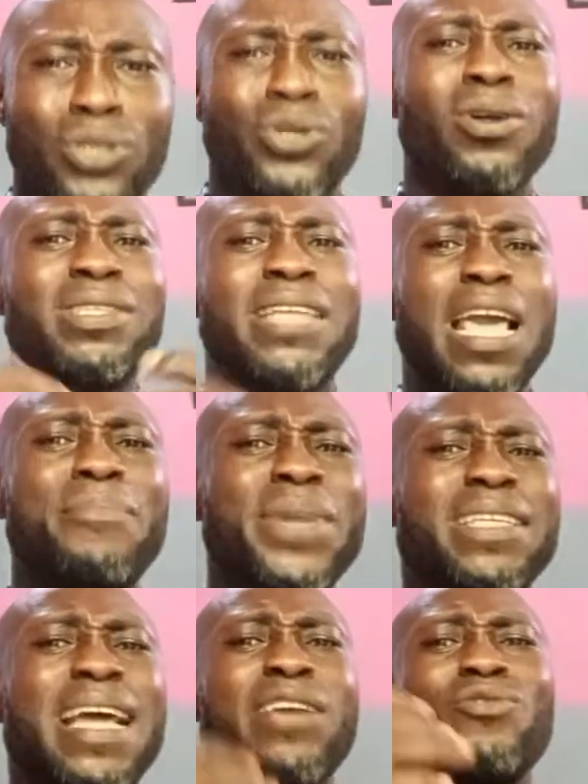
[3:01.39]
Don't tell
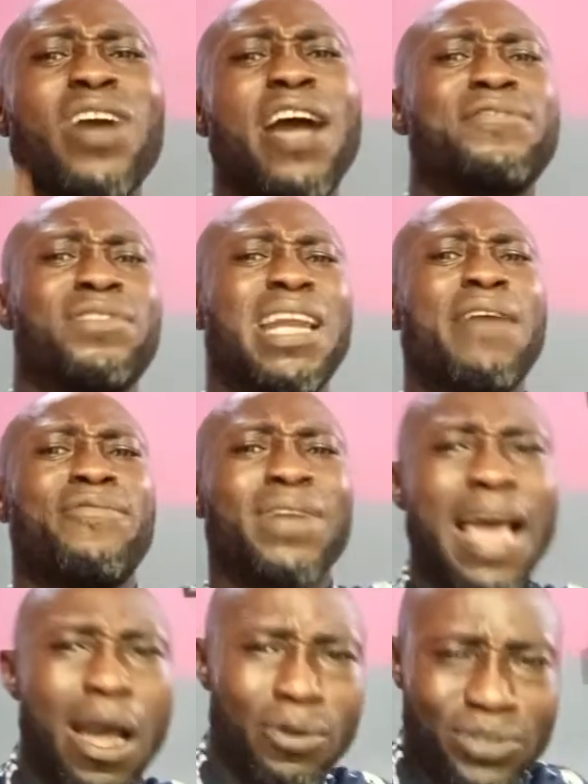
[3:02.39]
me that you have
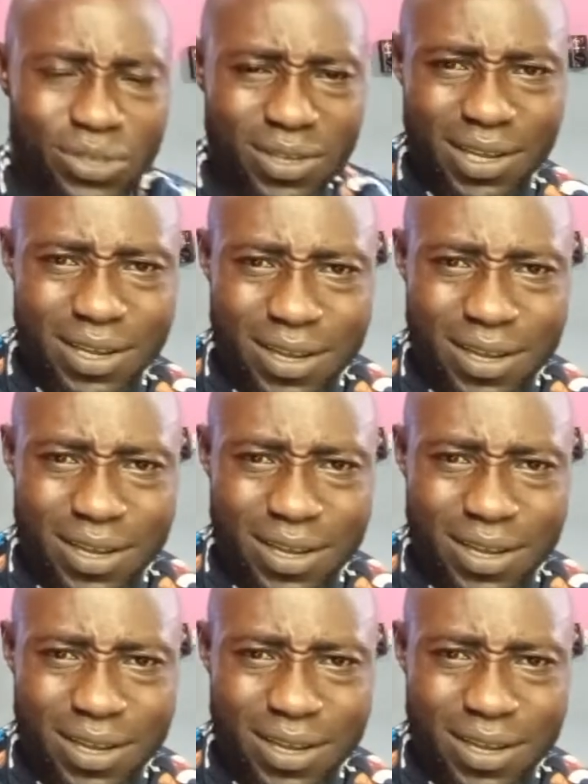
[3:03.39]
traveled out,